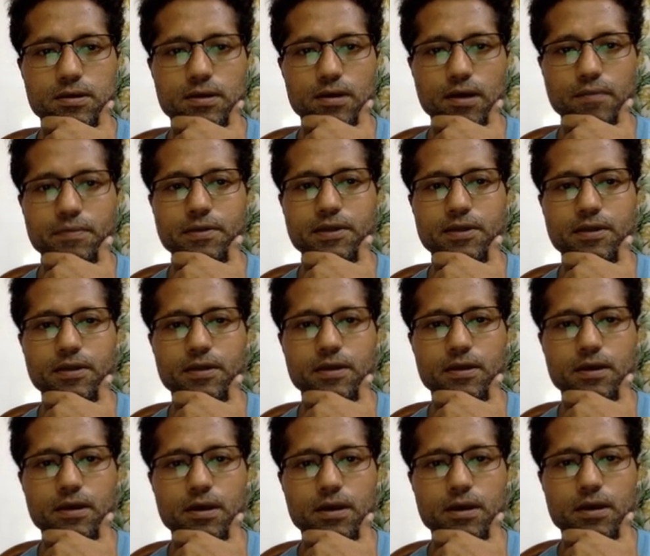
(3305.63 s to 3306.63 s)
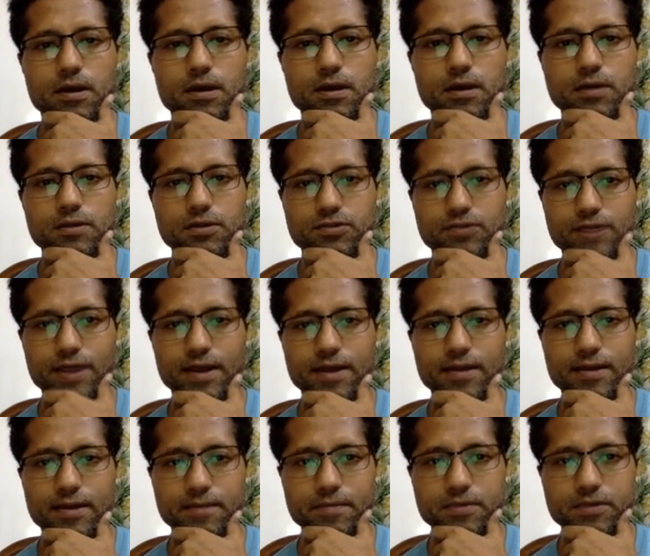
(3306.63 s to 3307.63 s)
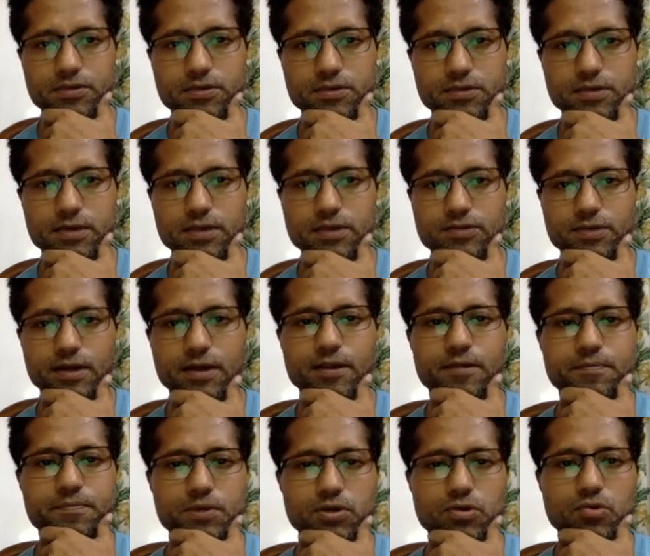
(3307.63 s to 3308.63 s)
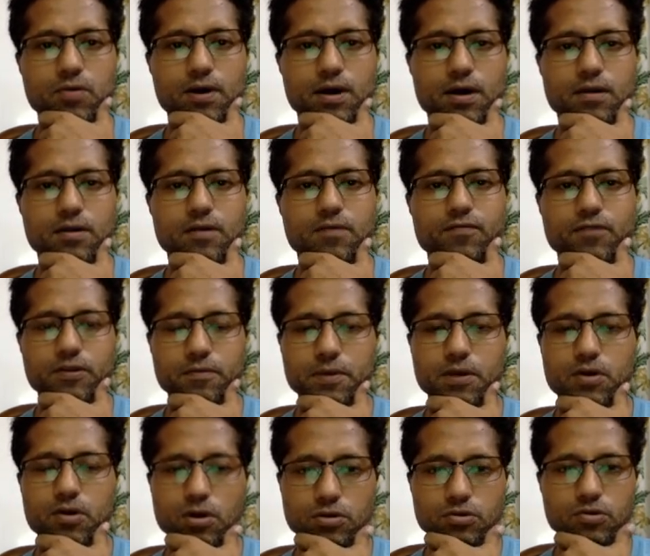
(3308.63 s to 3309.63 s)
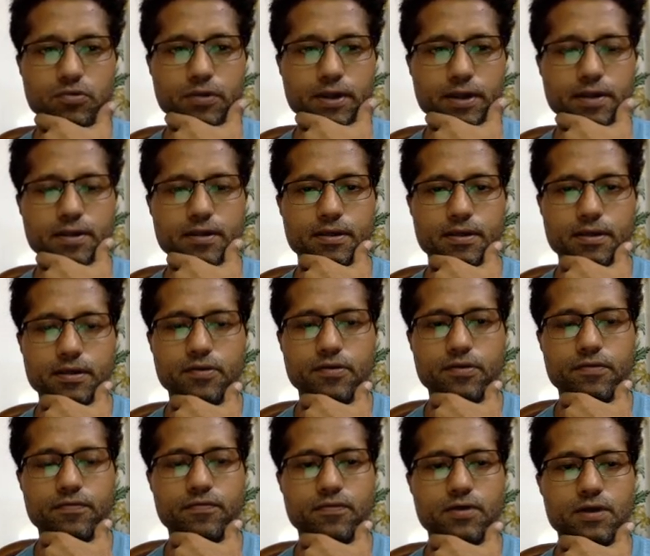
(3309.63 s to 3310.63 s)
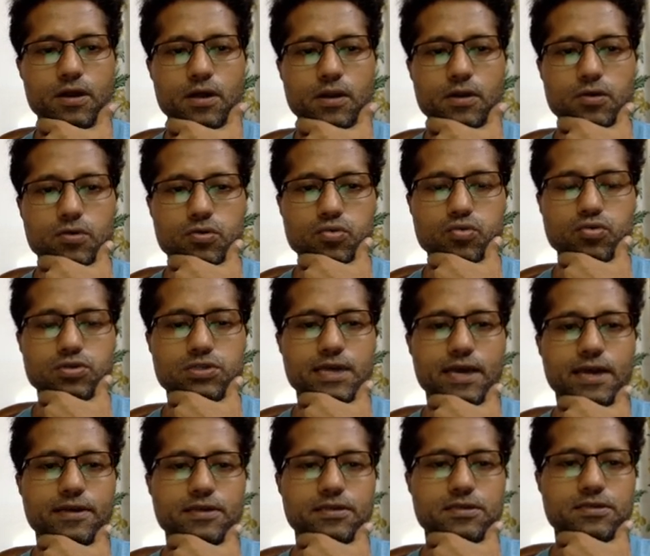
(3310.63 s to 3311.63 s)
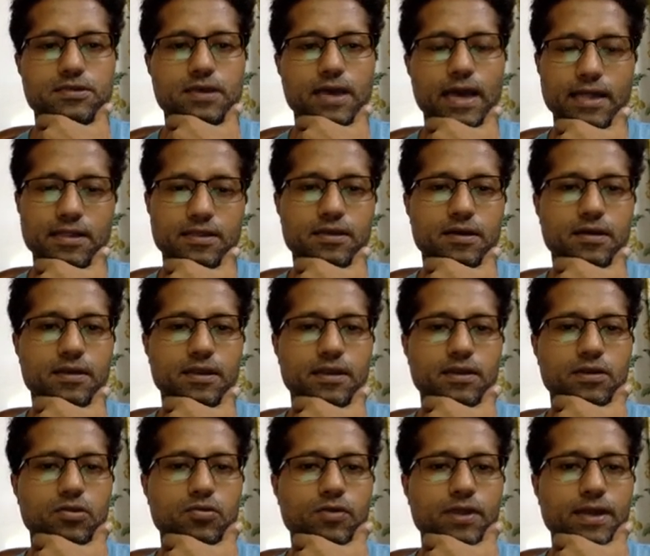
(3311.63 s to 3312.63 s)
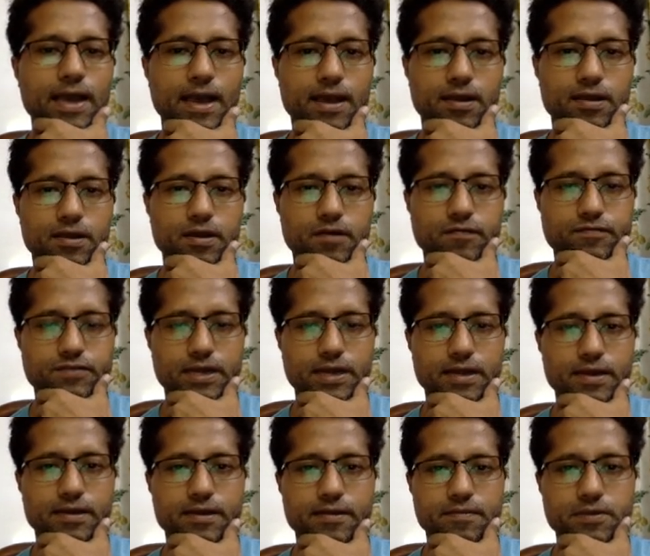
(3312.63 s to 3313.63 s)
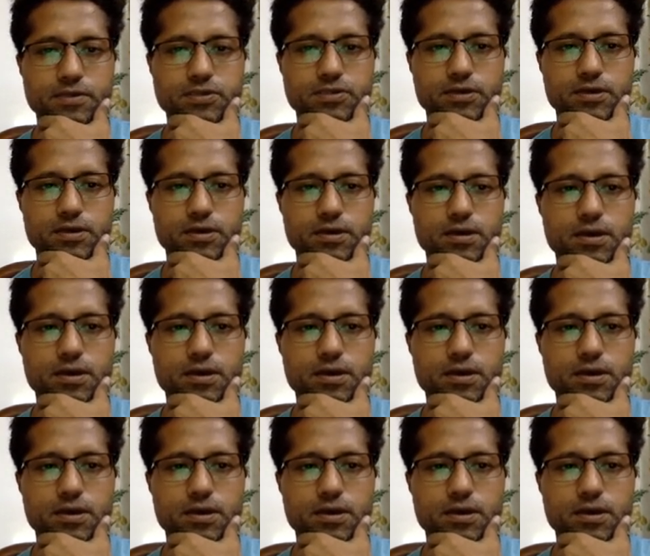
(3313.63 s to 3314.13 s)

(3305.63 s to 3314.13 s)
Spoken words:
I mean the triangle ABC and triangle PQR will be congruent if two sides and their including angle of triangle ABC